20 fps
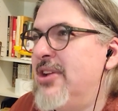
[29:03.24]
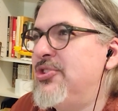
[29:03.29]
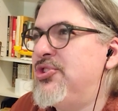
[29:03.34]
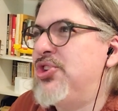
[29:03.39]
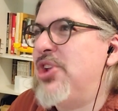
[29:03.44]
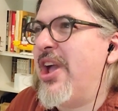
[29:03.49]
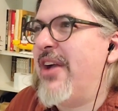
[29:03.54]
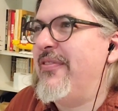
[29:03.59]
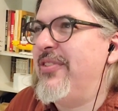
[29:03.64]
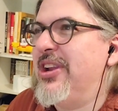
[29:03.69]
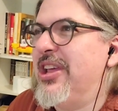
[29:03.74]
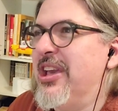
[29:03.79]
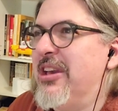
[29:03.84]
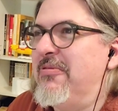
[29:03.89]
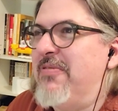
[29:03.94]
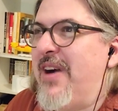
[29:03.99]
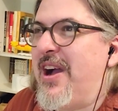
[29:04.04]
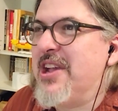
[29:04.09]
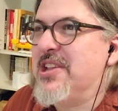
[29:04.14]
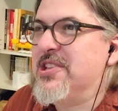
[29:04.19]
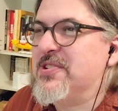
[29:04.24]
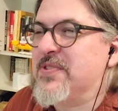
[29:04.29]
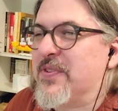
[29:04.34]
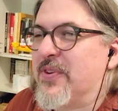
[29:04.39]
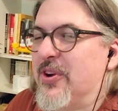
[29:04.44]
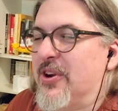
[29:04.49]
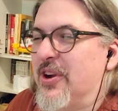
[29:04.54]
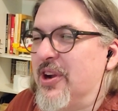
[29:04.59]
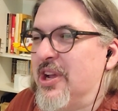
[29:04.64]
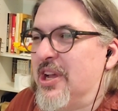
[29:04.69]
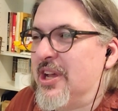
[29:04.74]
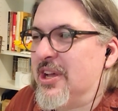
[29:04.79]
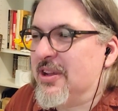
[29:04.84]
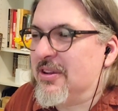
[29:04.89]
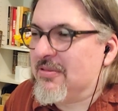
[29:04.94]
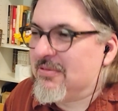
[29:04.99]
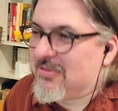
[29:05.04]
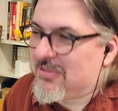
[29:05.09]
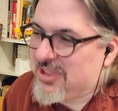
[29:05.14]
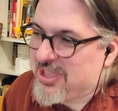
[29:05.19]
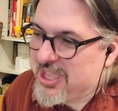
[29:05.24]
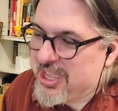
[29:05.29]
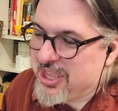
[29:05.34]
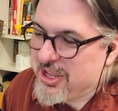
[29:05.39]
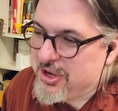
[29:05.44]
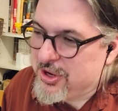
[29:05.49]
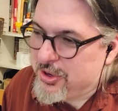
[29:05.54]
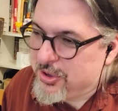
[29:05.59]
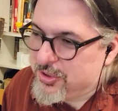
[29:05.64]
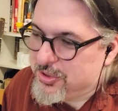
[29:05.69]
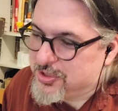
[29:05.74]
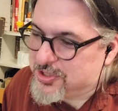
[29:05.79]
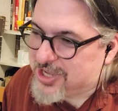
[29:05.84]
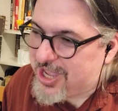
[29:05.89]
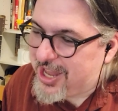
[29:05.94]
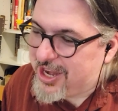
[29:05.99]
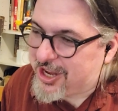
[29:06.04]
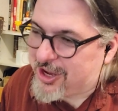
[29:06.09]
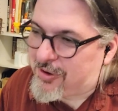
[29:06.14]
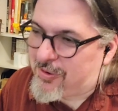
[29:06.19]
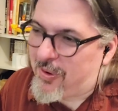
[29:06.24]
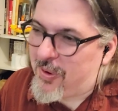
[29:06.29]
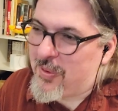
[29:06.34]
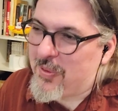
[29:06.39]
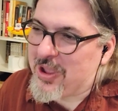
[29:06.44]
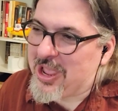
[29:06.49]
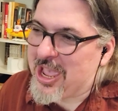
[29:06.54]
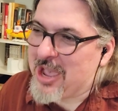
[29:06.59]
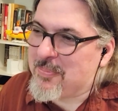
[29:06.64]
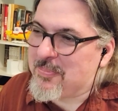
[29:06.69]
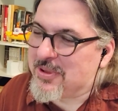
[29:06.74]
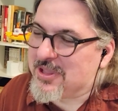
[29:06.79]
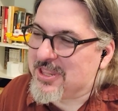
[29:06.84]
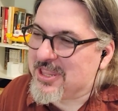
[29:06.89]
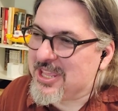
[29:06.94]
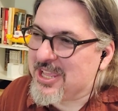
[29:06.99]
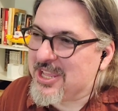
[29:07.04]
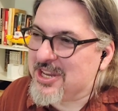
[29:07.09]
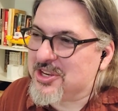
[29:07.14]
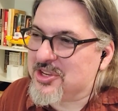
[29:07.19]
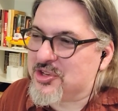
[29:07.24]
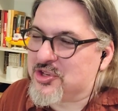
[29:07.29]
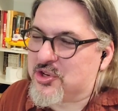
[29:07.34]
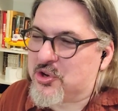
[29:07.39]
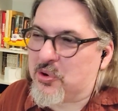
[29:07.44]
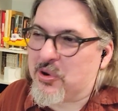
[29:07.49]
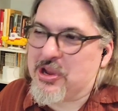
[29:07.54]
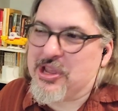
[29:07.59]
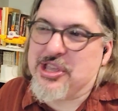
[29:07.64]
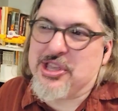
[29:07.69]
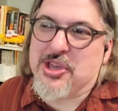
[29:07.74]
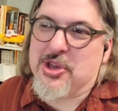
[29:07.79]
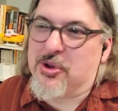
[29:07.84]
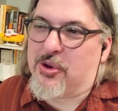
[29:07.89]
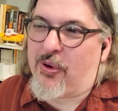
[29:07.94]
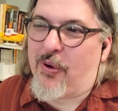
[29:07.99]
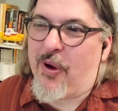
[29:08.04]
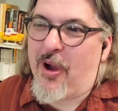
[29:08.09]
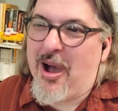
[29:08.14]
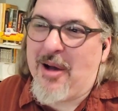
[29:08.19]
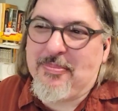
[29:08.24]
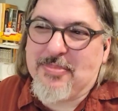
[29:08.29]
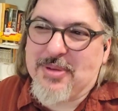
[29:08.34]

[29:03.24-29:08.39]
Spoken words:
Do you have any advice for a kid who's kind of growing up in the industry you grew up